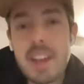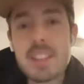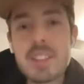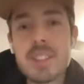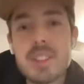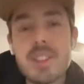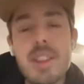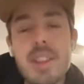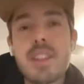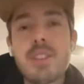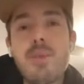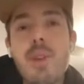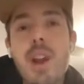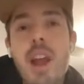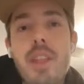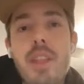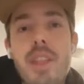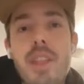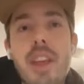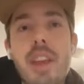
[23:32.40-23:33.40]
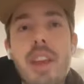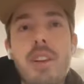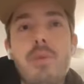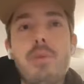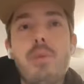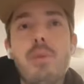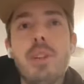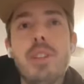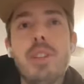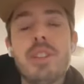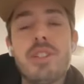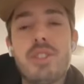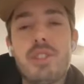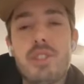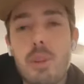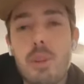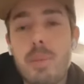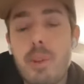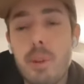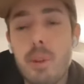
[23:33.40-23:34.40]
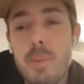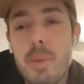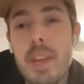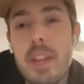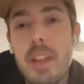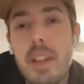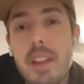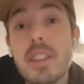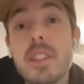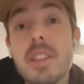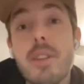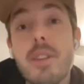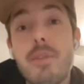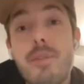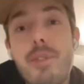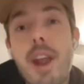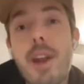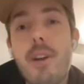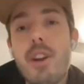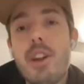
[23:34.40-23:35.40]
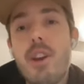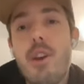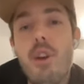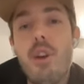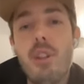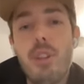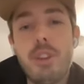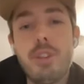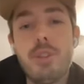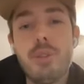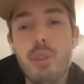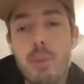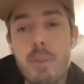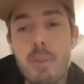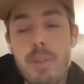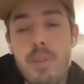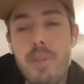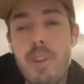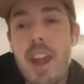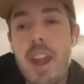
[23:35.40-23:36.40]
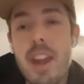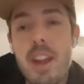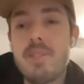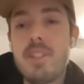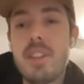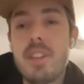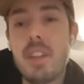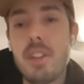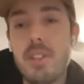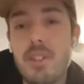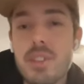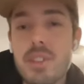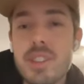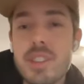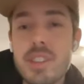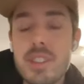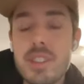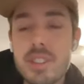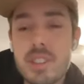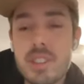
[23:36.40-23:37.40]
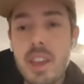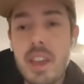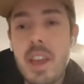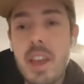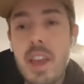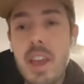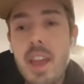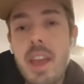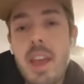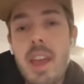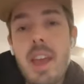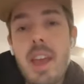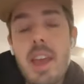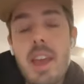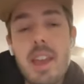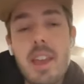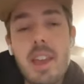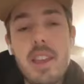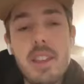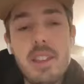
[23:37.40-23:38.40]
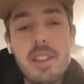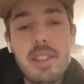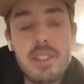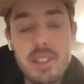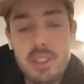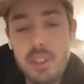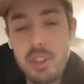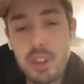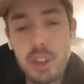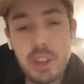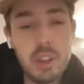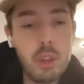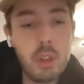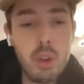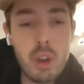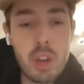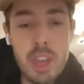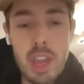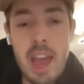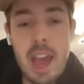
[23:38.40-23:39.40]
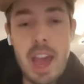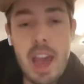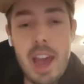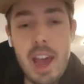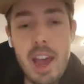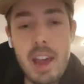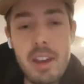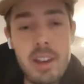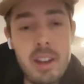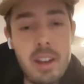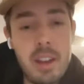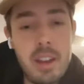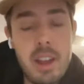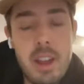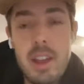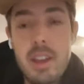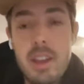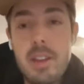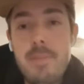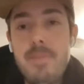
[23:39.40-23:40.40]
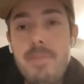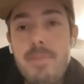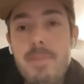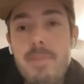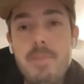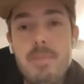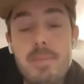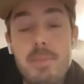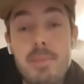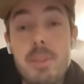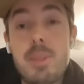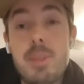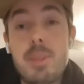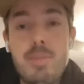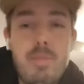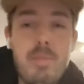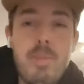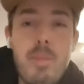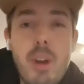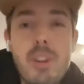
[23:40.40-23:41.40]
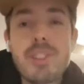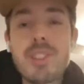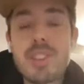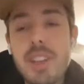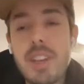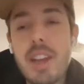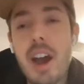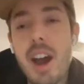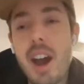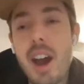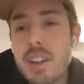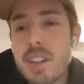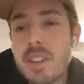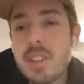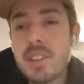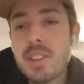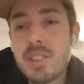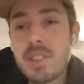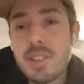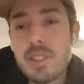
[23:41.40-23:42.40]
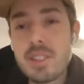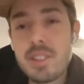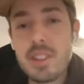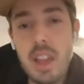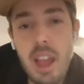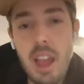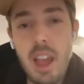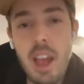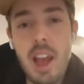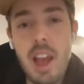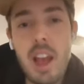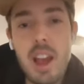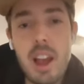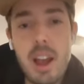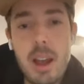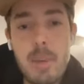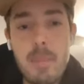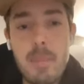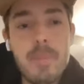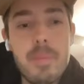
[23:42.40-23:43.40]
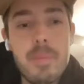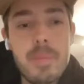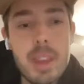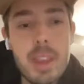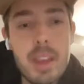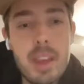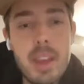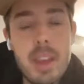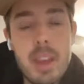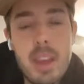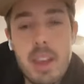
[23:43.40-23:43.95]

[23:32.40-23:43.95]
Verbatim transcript: and that's that's what I think was super appealing to the very early group of N F T users, is you can look at mostly artists, um,